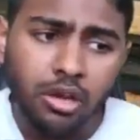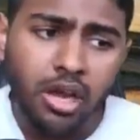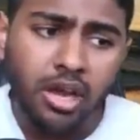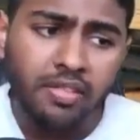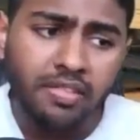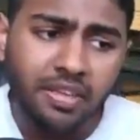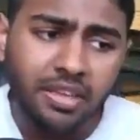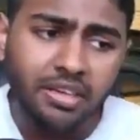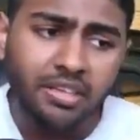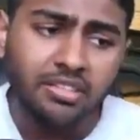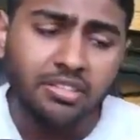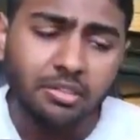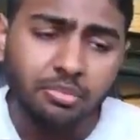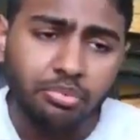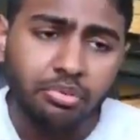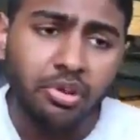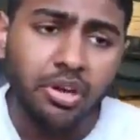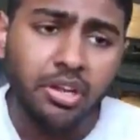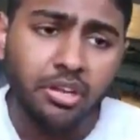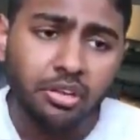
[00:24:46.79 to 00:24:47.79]
I think this is a
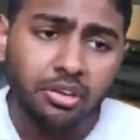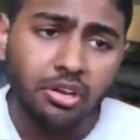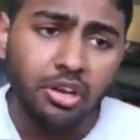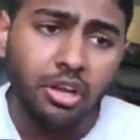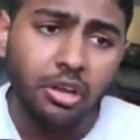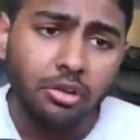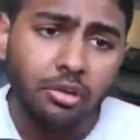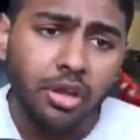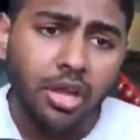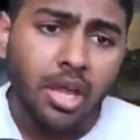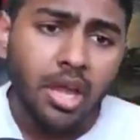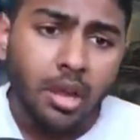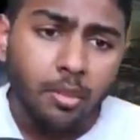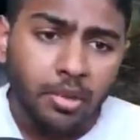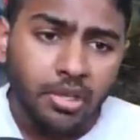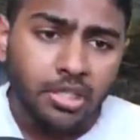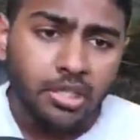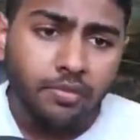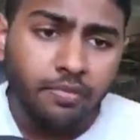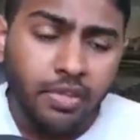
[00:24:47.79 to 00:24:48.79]
pretty good low.
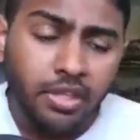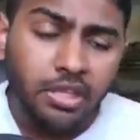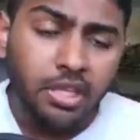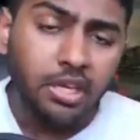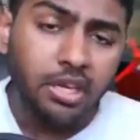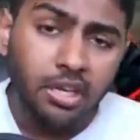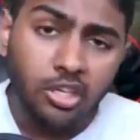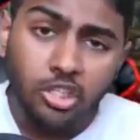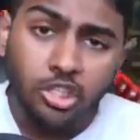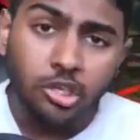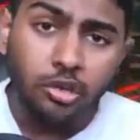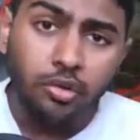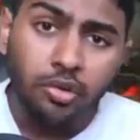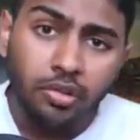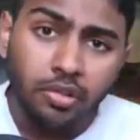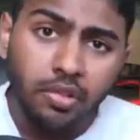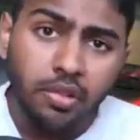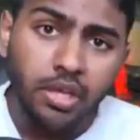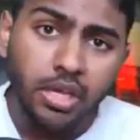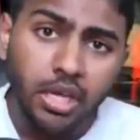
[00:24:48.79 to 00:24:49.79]
But something they didn't show
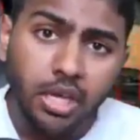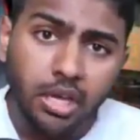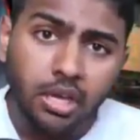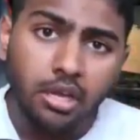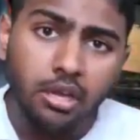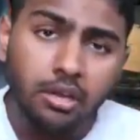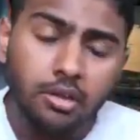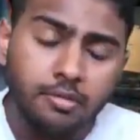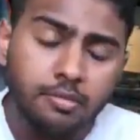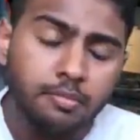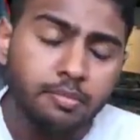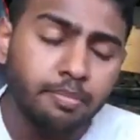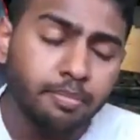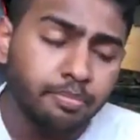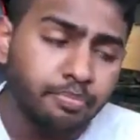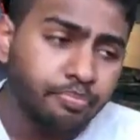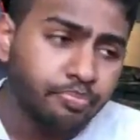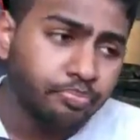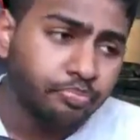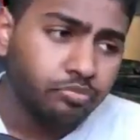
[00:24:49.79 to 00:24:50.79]
in the
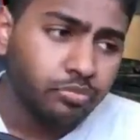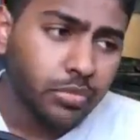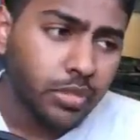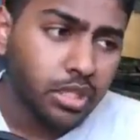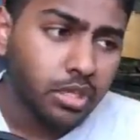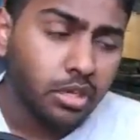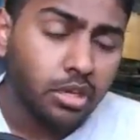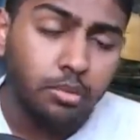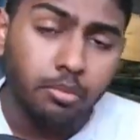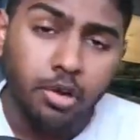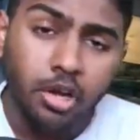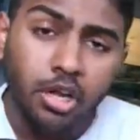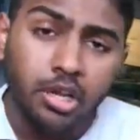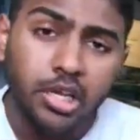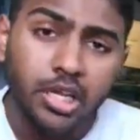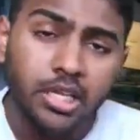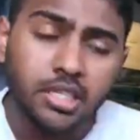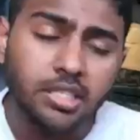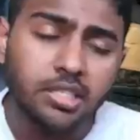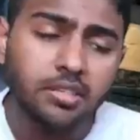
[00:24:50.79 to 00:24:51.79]

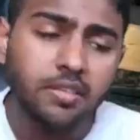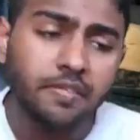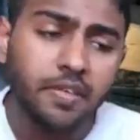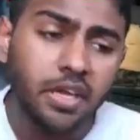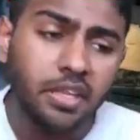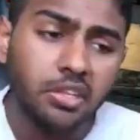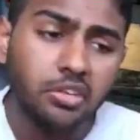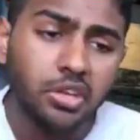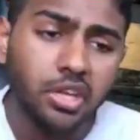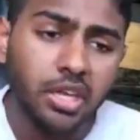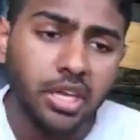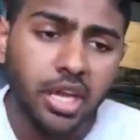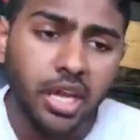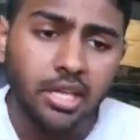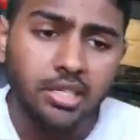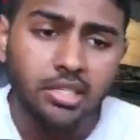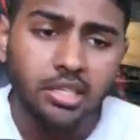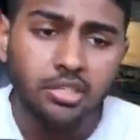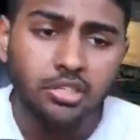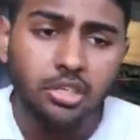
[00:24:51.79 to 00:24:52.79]
command list is the fact that you can
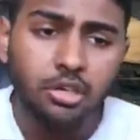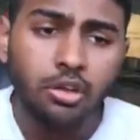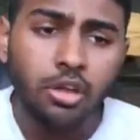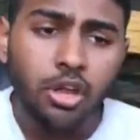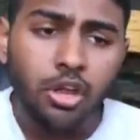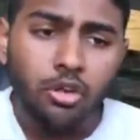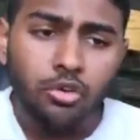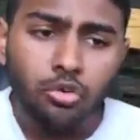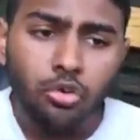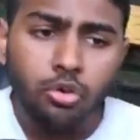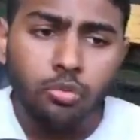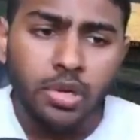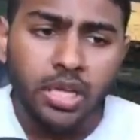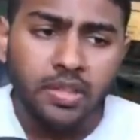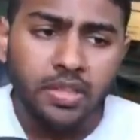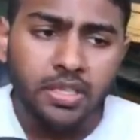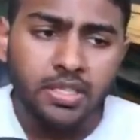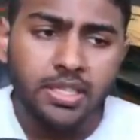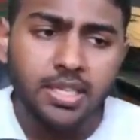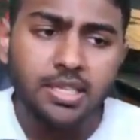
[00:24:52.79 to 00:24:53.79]
cancel it. So normally
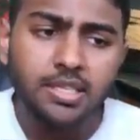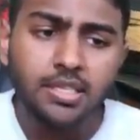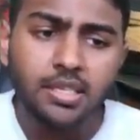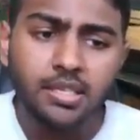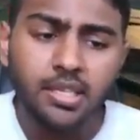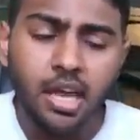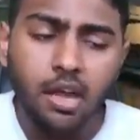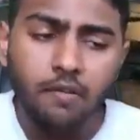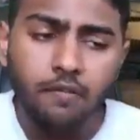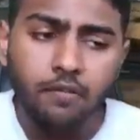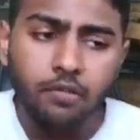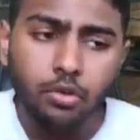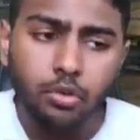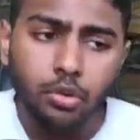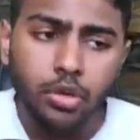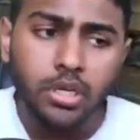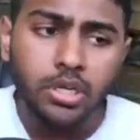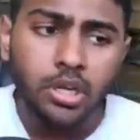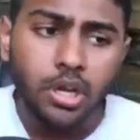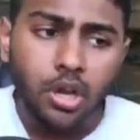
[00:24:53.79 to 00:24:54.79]
this is down
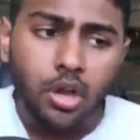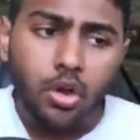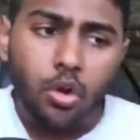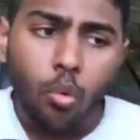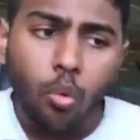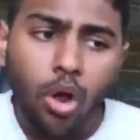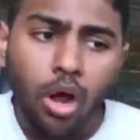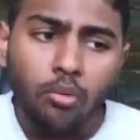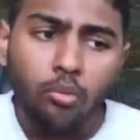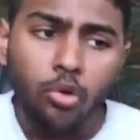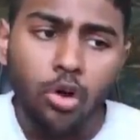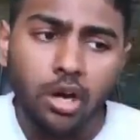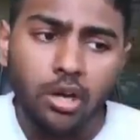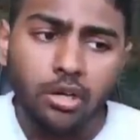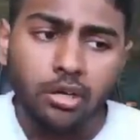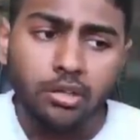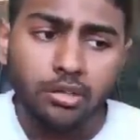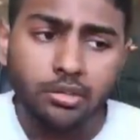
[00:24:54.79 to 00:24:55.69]
forward 1-1.